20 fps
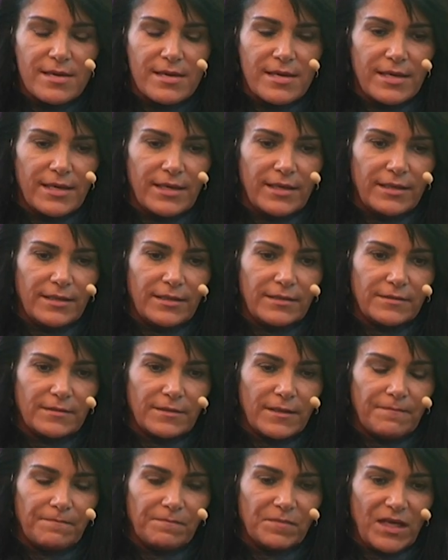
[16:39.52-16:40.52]
And
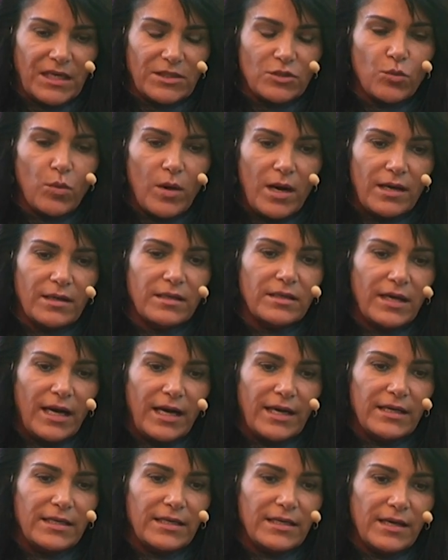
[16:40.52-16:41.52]
that's why
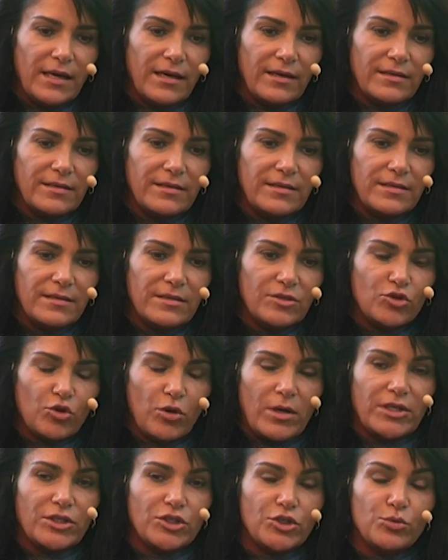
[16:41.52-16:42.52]
I
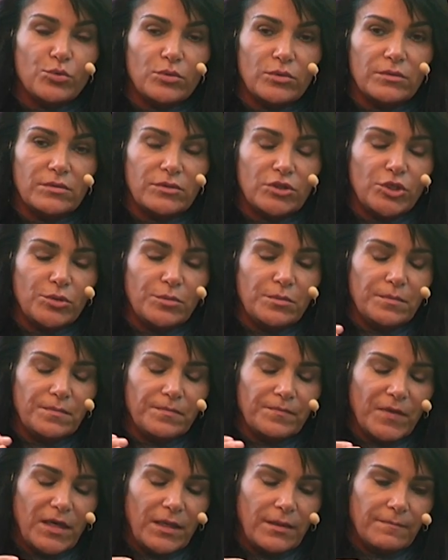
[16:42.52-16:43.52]
try to
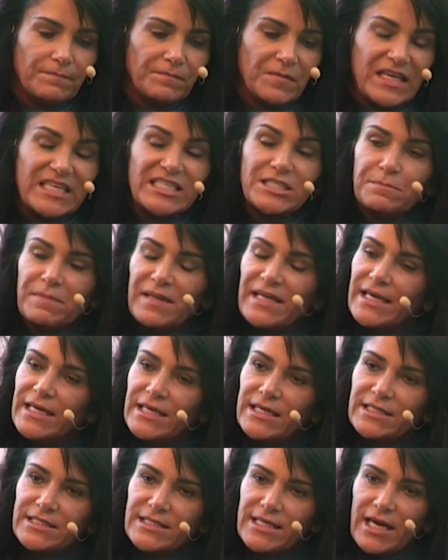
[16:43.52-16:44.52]

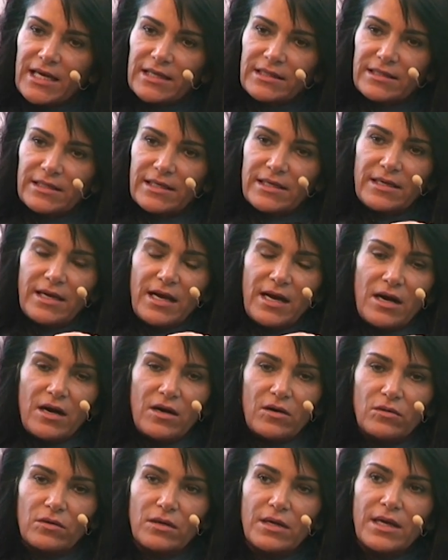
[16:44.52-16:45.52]
explain exactly
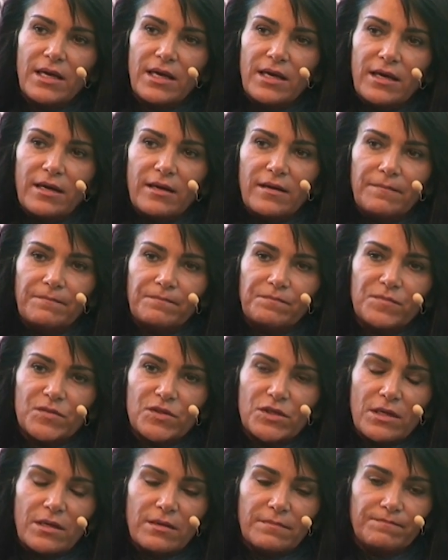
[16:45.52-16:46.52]
how
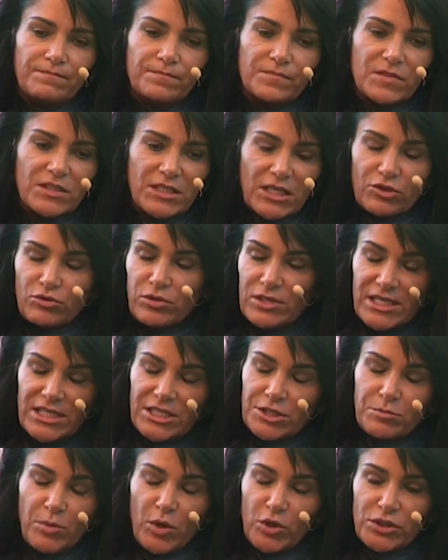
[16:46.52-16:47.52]
sexual
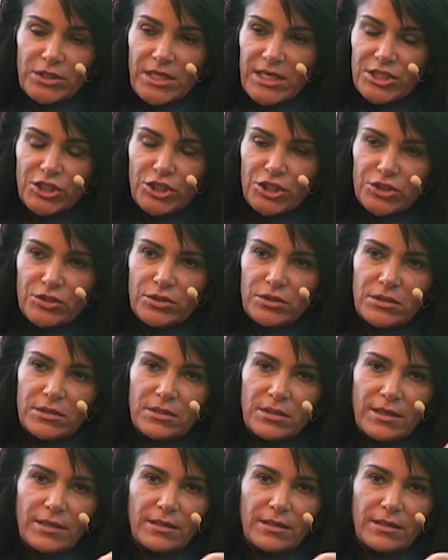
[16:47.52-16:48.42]
exploitation